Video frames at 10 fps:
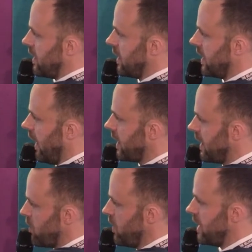then and
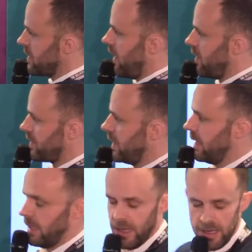get rid of
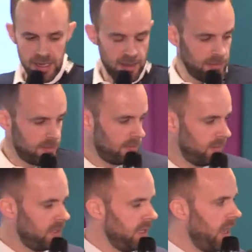the um,
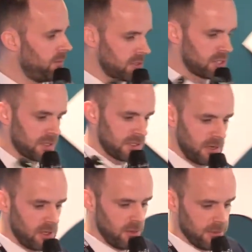the average shots that
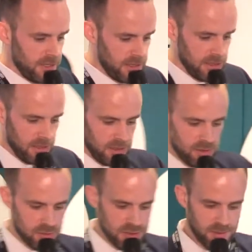are coming in
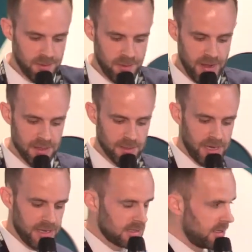just from around the
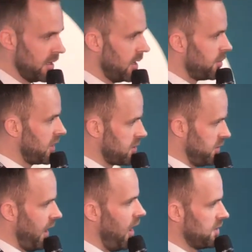basket, because
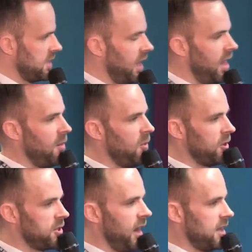we obviously a lot
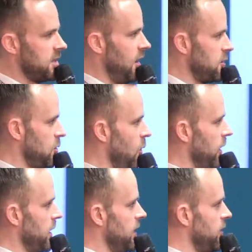more chance of
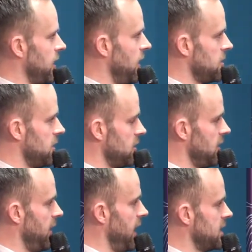scoring if we're closer to
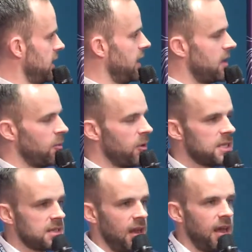the basket, and the
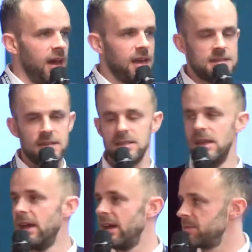risk
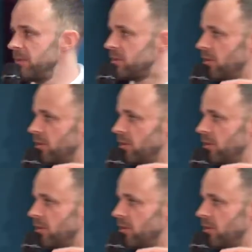analysis has been